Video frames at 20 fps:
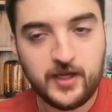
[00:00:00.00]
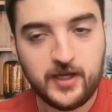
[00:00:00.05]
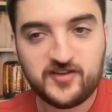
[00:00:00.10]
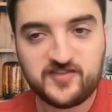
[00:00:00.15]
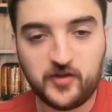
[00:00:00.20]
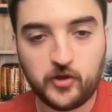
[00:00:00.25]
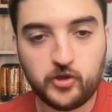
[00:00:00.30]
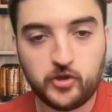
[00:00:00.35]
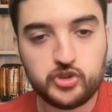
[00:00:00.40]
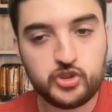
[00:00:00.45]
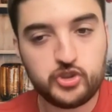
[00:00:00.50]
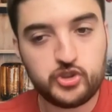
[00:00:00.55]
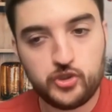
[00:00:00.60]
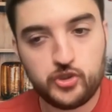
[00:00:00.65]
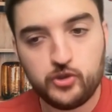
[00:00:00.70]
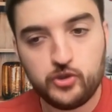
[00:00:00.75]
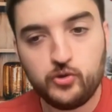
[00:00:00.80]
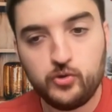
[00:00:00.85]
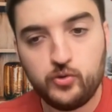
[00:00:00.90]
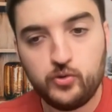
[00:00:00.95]
So
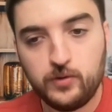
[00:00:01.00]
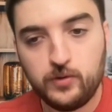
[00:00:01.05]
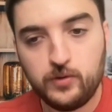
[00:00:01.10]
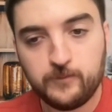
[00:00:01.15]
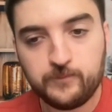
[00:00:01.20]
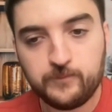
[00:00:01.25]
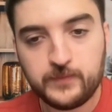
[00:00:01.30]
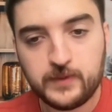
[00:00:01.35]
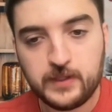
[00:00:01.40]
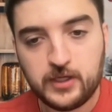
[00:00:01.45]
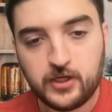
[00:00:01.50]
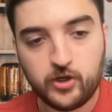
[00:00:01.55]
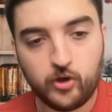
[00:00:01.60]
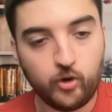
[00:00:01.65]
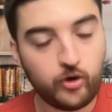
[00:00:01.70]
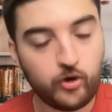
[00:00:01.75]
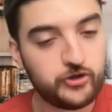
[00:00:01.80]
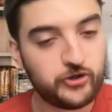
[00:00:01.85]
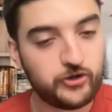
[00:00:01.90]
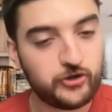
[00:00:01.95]
you
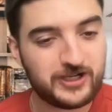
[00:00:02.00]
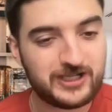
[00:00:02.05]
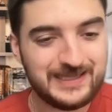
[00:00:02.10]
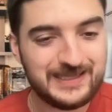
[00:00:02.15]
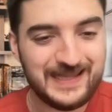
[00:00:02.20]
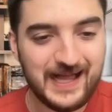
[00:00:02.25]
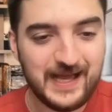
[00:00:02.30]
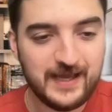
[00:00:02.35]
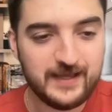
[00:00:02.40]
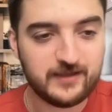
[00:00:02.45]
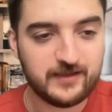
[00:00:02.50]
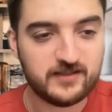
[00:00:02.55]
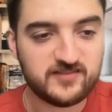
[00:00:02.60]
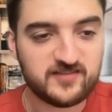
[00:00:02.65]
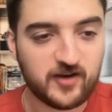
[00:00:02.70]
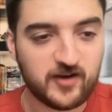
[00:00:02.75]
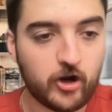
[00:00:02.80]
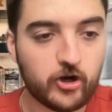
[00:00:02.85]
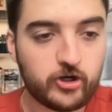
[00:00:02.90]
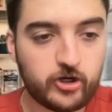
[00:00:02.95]
or your
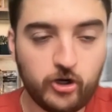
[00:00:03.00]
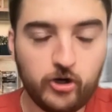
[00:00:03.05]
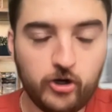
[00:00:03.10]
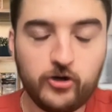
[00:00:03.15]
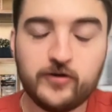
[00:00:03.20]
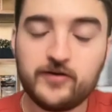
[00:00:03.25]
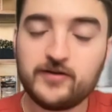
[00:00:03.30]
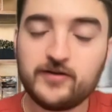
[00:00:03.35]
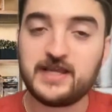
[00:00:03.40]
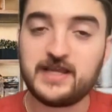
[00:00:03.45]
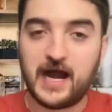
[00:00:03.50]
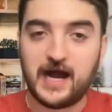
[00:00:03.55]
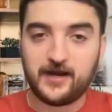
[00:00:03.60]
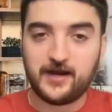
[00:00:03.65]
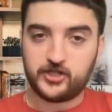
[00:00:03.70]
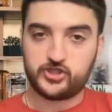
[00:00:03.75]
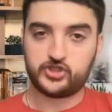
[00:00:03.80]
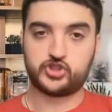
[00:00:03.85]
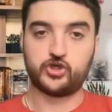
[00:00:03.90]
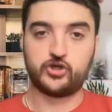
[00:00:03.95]
client are currently on
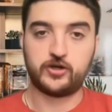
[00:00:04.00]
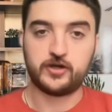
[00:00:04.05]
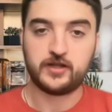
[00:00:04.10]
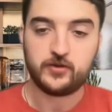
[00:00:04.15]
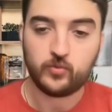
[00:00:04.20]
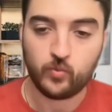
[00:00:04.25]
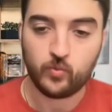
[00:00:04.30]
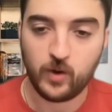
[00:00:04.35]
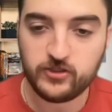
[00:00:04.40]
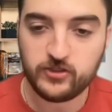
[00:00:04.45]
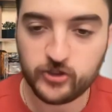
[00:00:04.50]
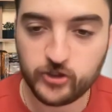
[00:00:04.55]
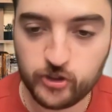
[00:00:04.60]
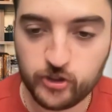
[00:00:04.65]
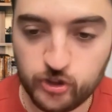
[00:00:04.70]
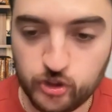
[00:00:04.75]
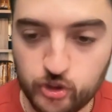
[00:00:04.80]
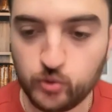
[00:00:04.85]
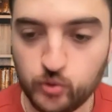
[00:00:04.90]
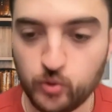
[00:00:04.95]
a journey, whether
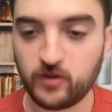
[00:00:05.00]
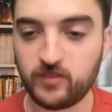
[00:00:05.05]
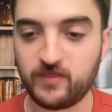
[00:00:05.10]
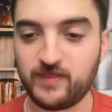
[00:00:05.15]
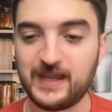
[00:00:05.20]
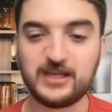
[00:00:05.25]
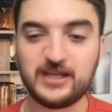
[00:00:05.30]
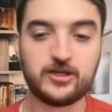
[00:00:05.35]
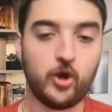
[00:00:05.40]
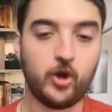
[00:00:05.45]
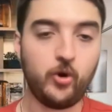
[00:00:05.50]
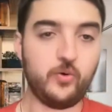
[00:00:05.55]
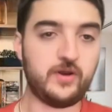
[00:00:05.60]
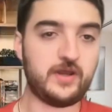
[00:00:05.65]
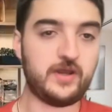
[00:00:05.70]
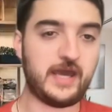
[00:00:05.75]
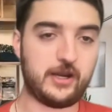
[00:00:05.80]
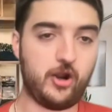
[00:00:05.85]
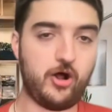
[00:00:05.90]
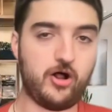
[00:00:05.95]
you or they know
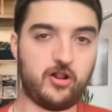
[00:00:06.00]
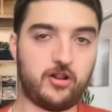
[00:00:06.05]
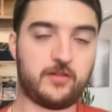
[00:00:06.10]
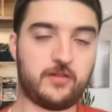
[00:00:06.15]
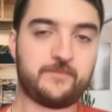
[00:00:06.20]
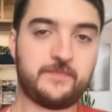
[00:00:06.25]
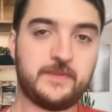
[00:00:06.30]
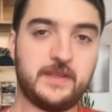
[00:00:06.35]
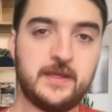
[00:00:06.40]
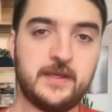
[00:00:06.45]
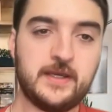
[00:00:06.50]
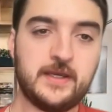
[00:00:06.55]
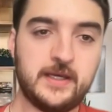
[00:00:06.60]
it at all.